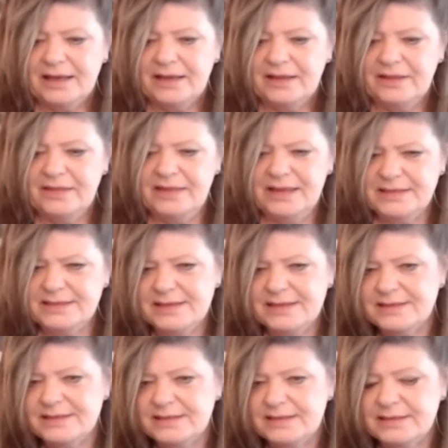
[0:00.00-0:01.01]
this
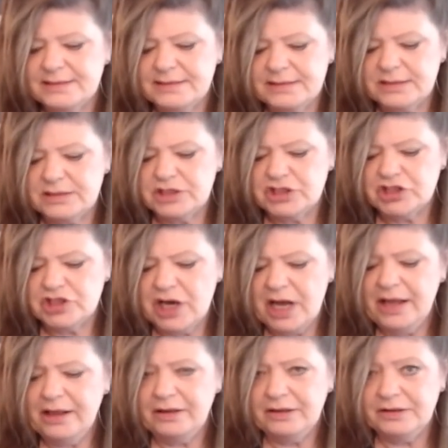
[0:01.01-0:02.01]
is
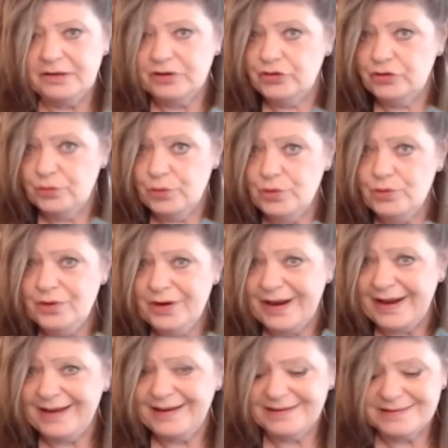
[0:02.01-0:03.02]
childhood
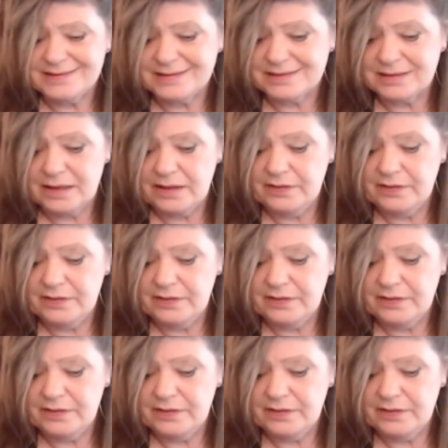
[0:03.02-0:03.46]
woundings.